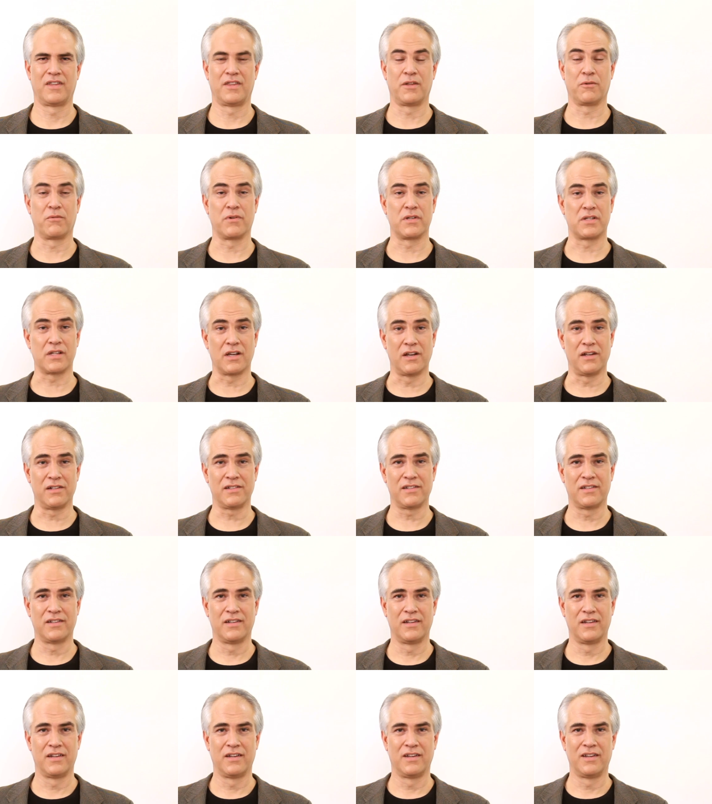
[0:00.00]
The result?
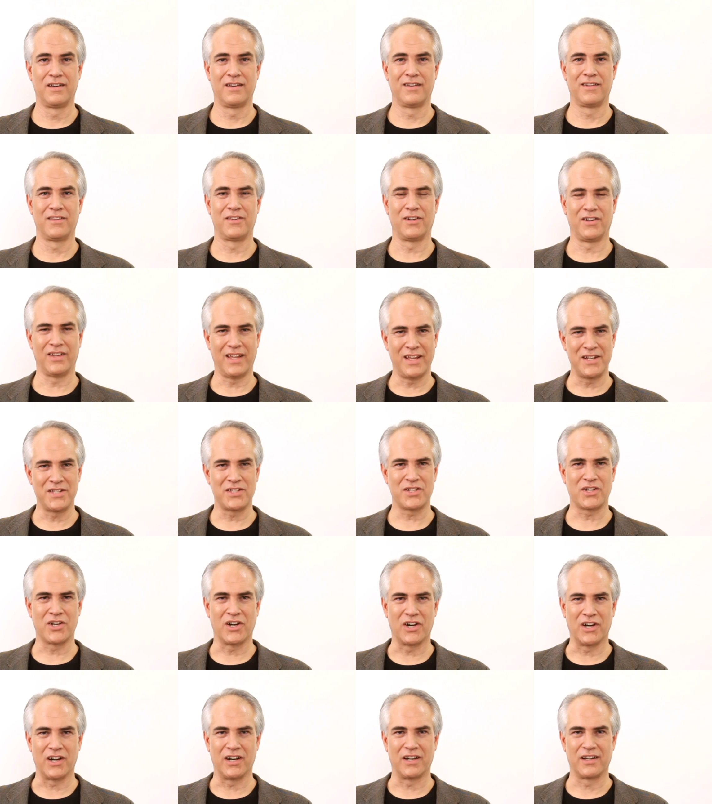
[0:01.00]
The lens
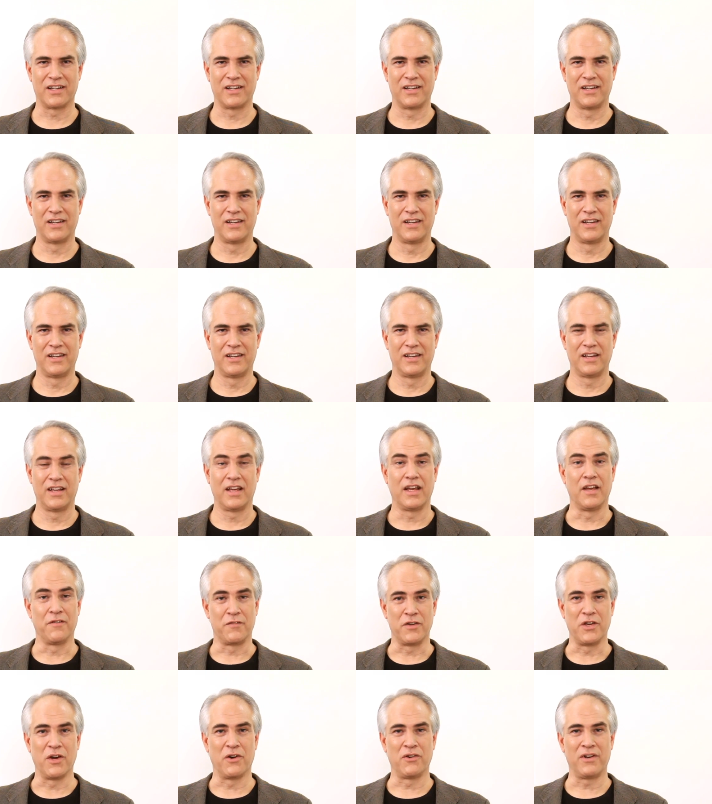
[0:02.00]
guard.
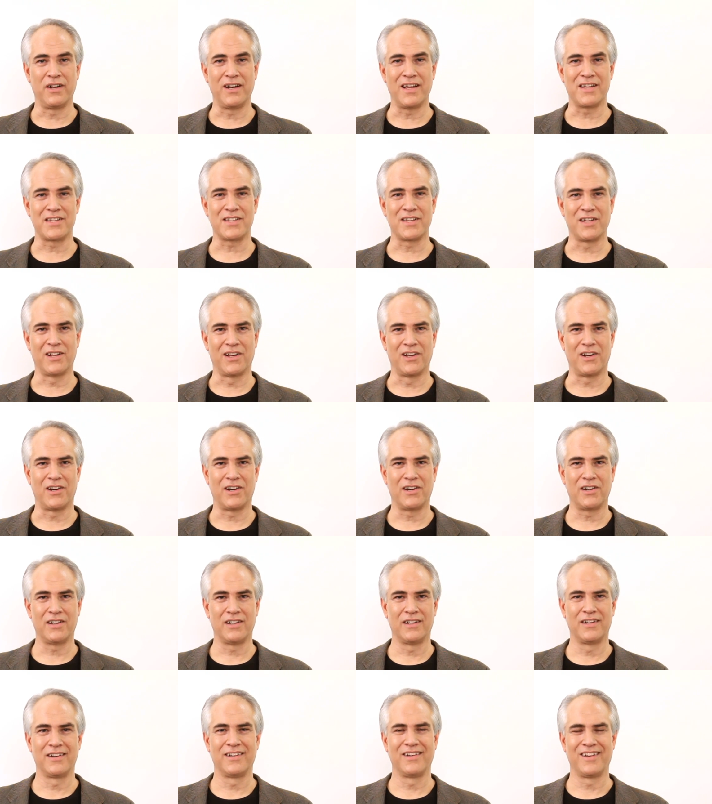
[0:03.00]
If you own an
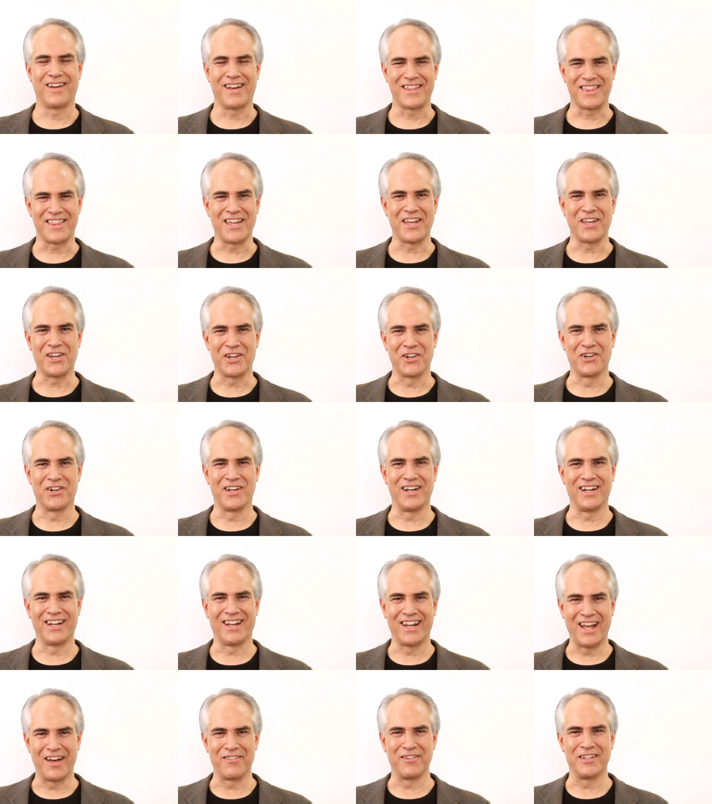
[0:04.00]
SLR, I think you're going to
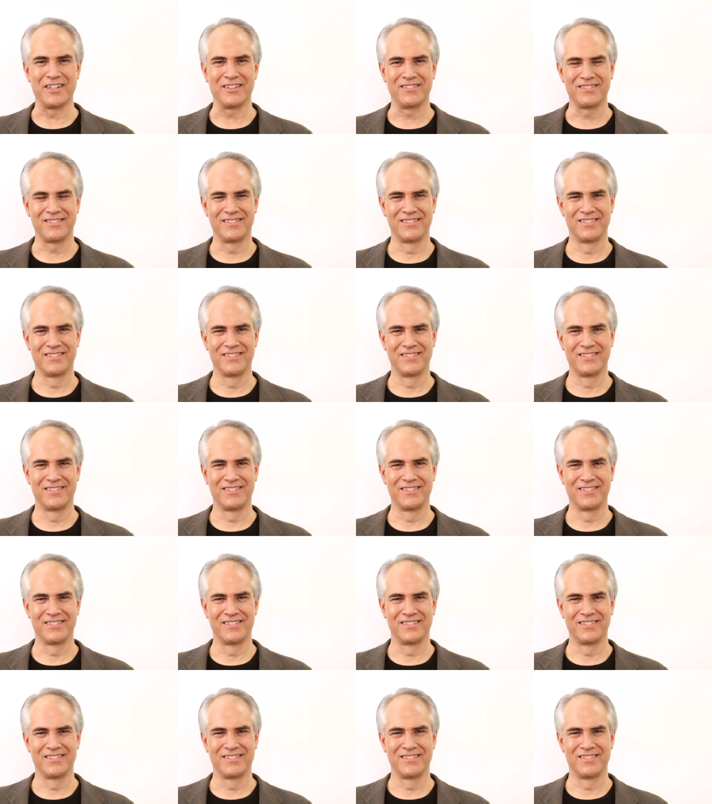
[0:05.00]
love it.